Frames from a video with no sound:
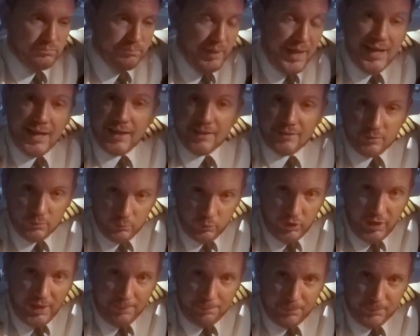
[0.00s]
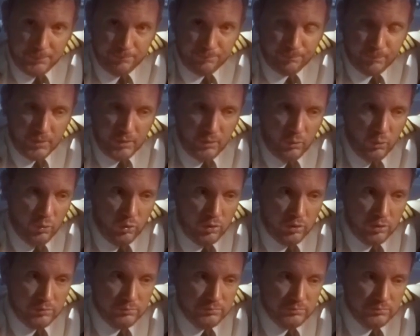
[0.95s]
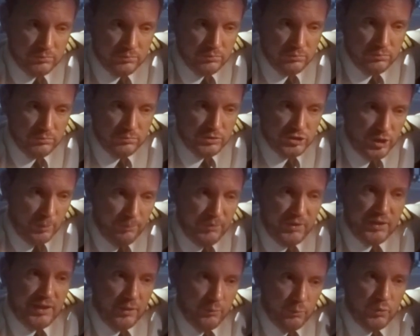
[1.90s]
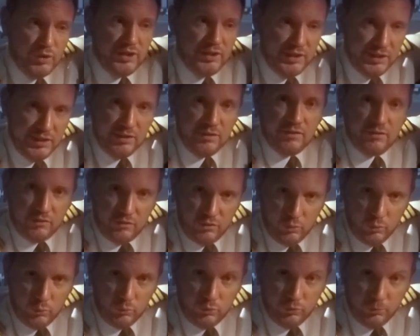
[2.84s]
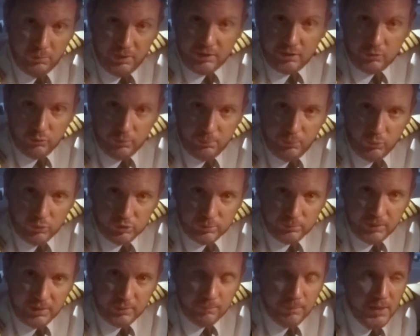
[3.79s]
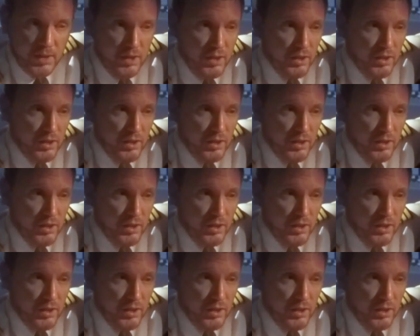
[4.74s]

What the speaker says: bad would happen, or something that we need to make a report about.